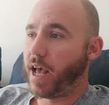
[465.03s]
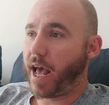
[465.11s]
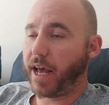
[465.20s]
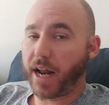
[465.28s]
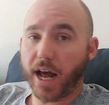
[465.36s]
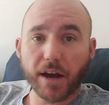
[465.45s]

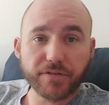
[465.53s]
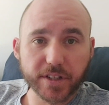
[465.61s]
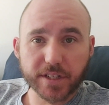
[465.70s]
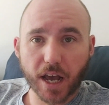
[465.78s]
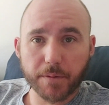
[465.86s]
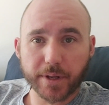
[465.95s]
And half the
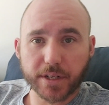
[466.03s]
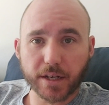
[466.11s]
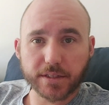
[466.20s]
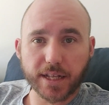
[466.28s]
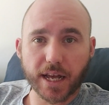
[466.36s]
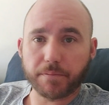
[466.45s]
time he
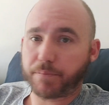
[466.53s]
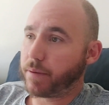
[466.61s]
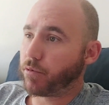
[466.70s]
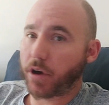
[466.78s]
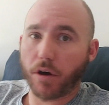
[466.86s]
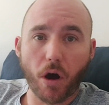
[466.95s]
does that,
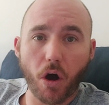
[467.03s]
people go,